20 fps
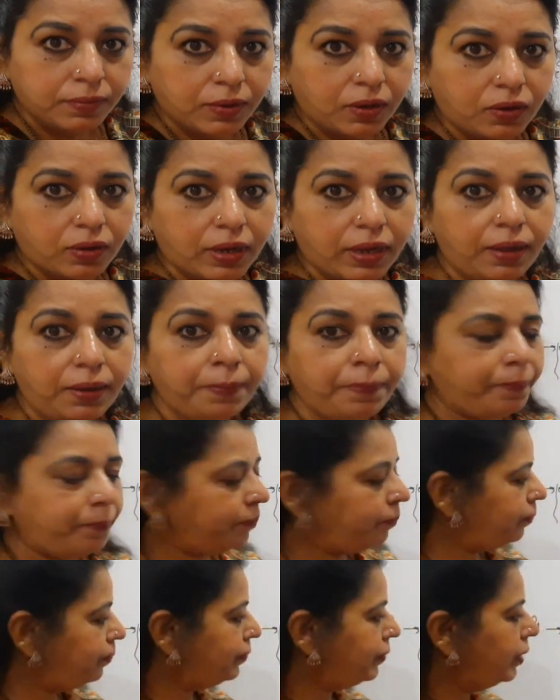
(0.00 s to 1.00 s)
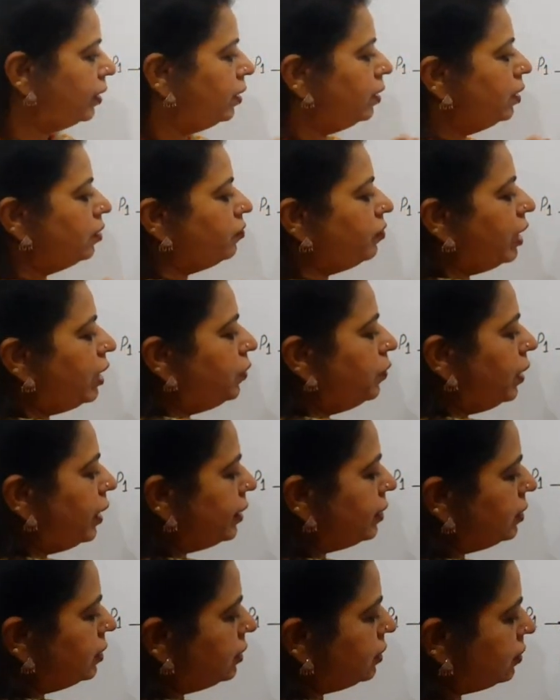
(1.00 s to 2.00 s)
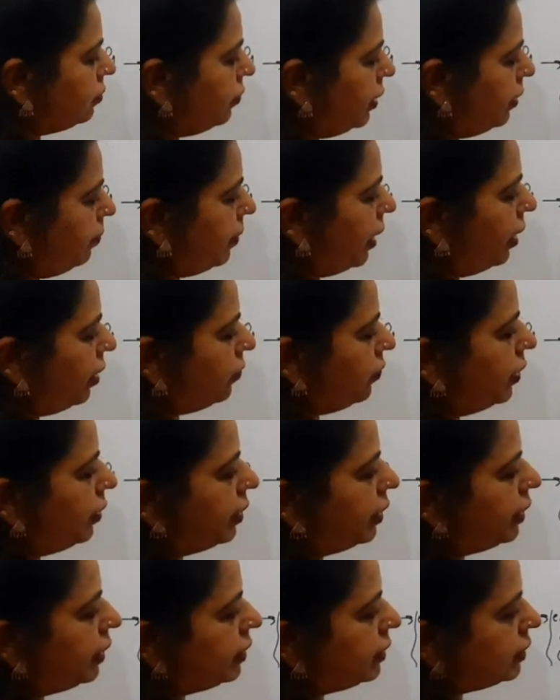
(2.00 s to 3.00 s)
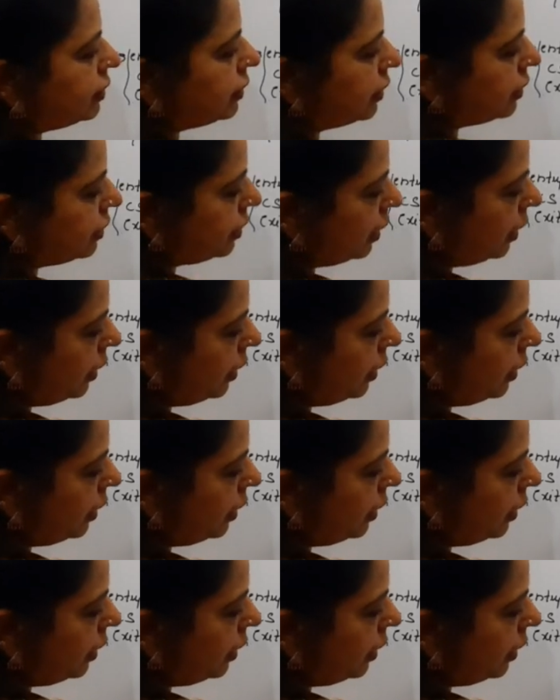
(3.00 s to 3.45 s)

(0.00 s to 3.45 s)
Okay. We'll do like this. We'll make one critical section